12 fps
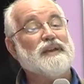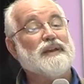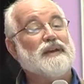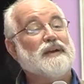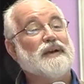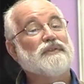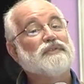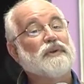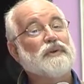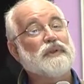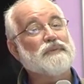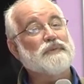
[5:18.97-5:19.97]
a
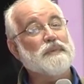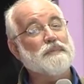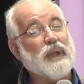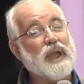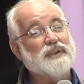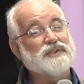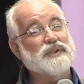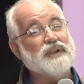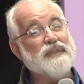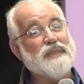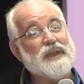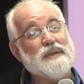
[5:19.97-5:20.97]
circle of compassion
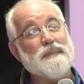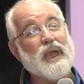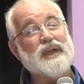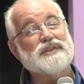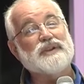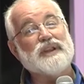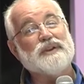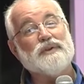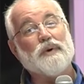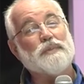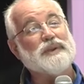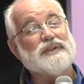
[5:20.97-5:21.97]
and then imagining
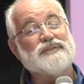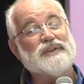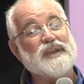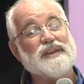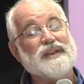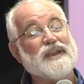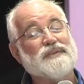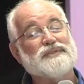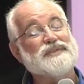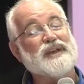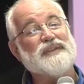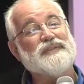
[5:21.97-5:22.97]
nobody standing
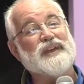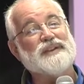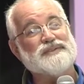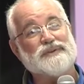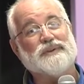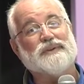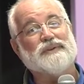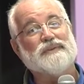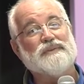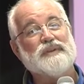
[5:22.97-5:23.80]
outside that circle?